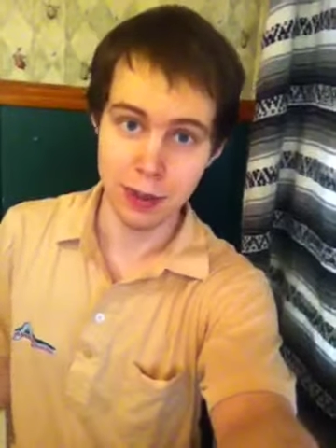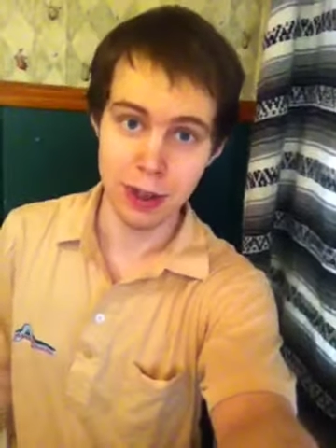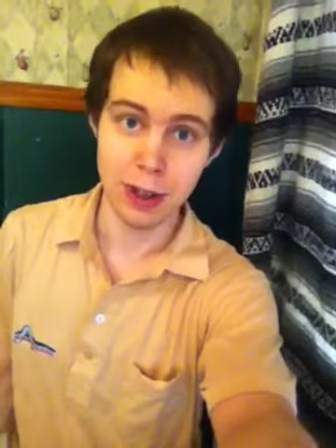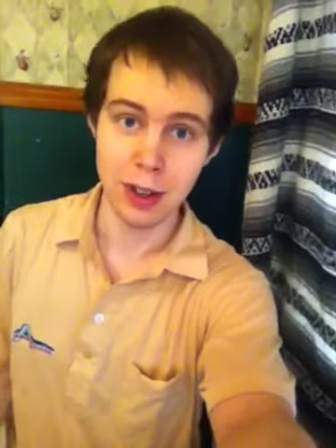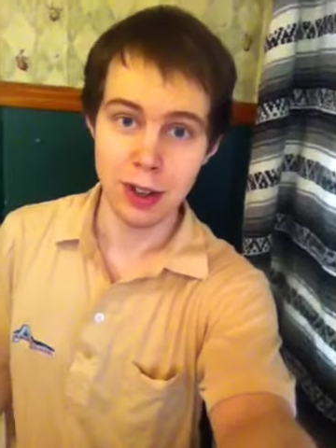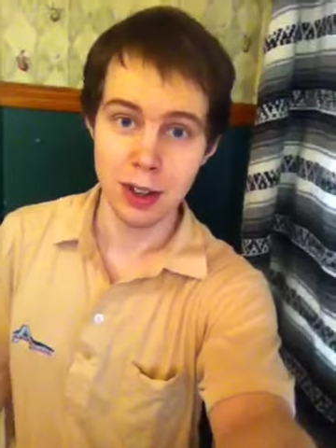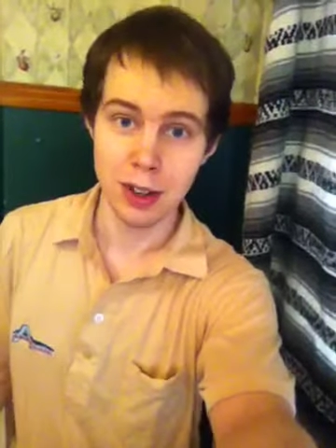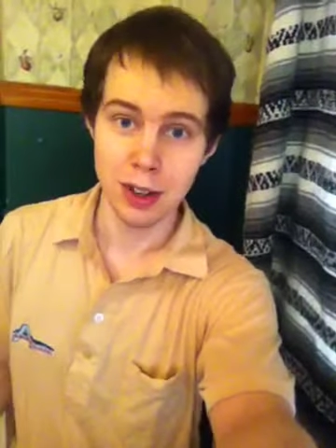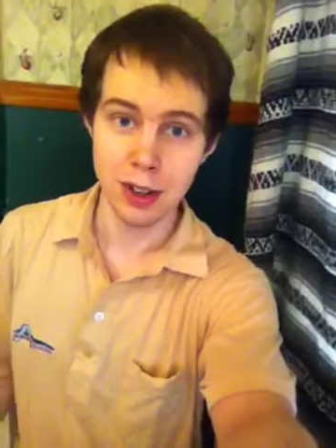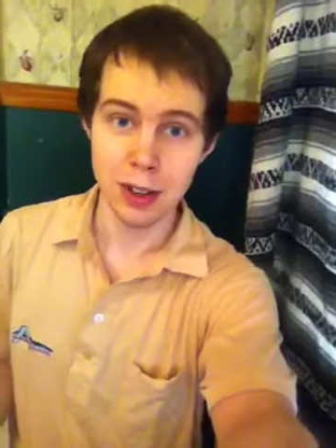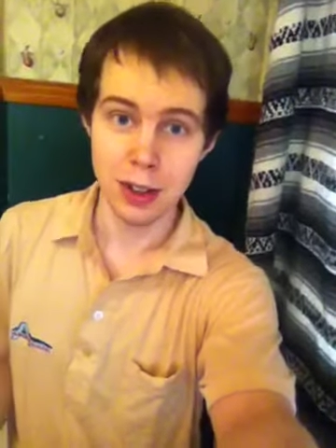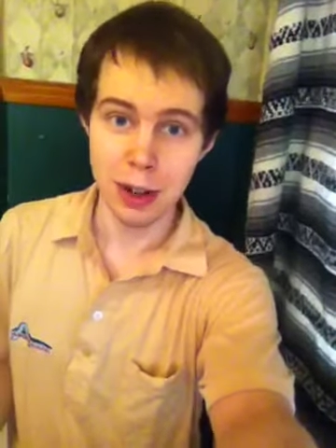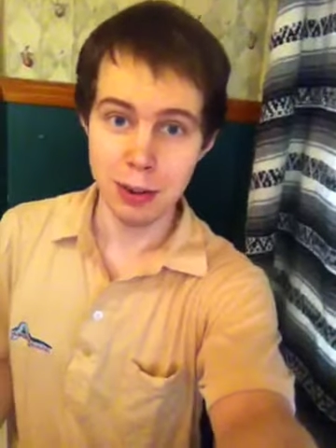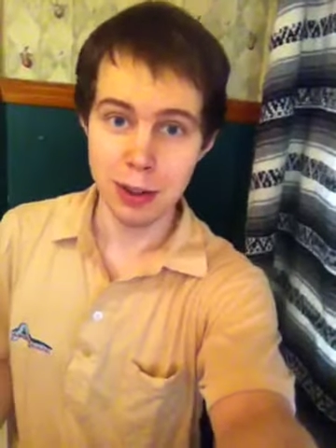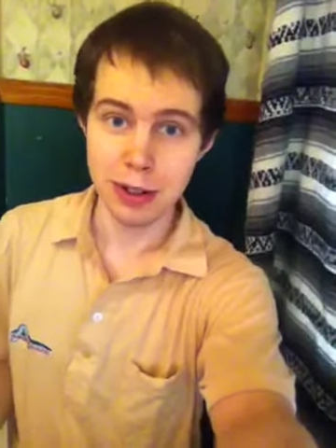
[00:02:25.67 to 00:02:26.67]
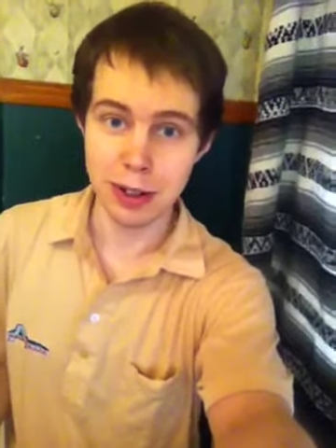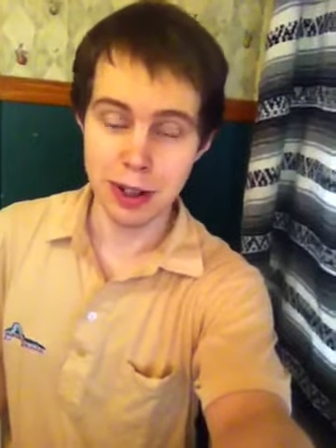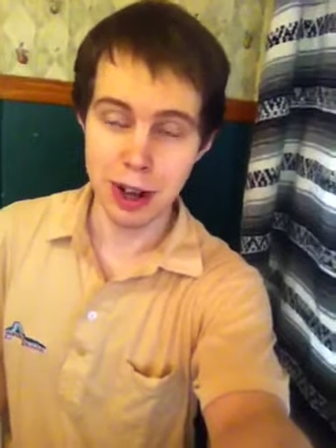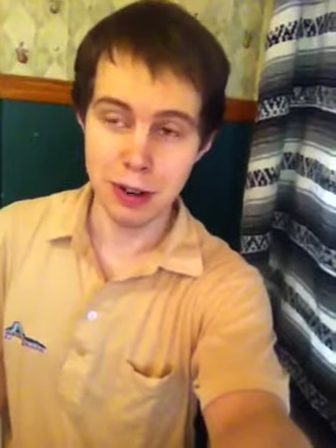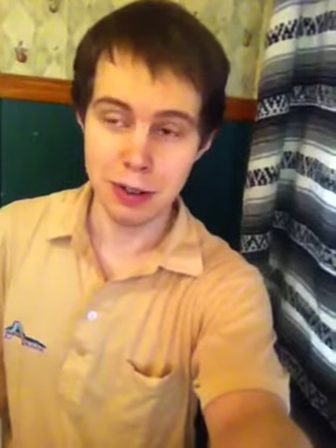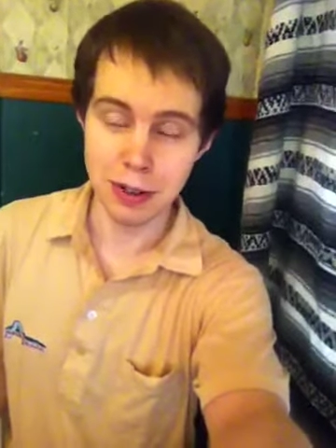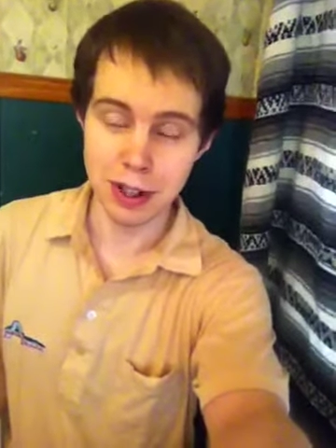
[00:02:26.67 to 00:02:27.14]
And that makes a
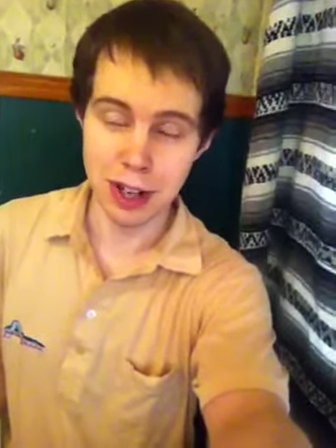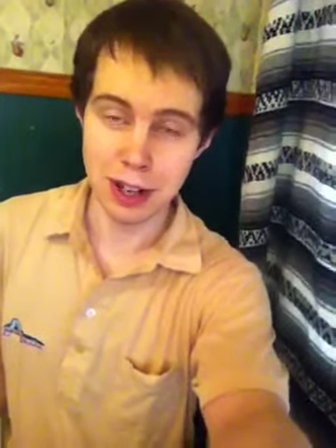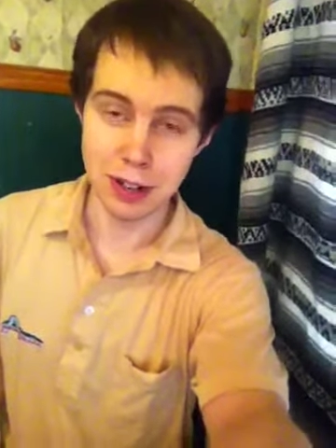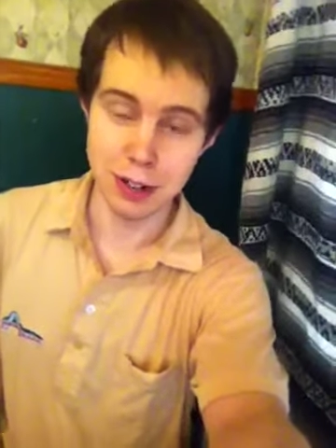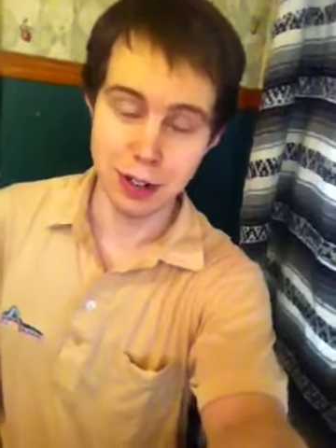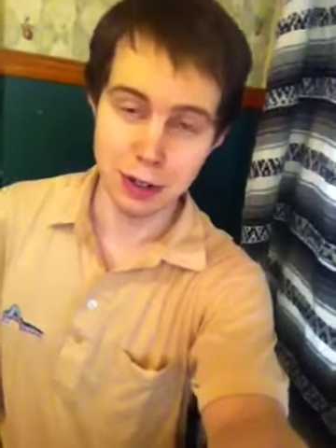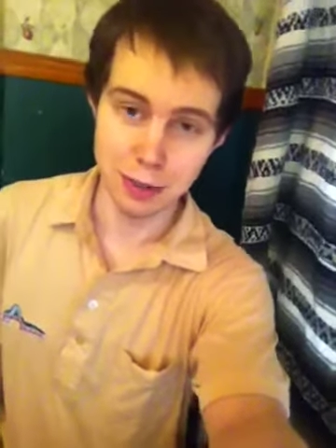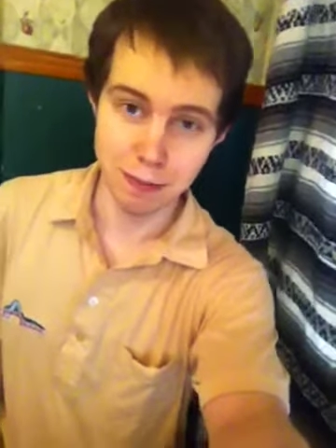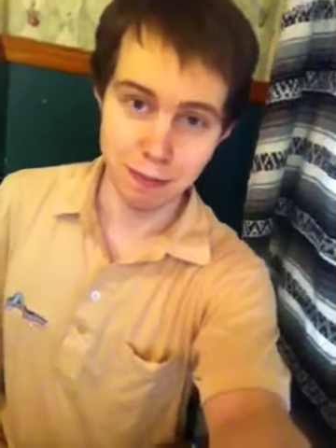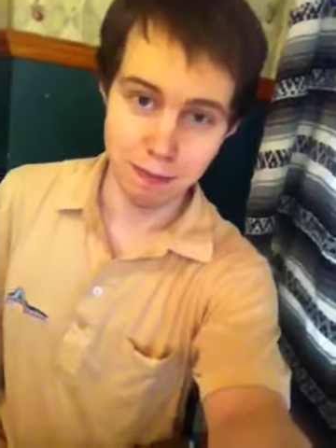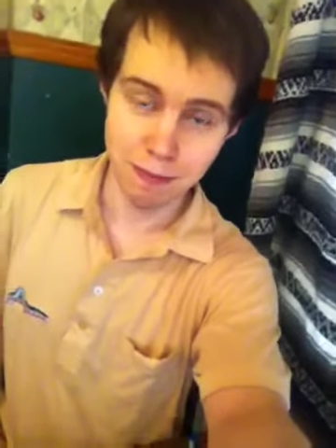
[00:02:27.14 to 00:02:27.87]
lot of sense.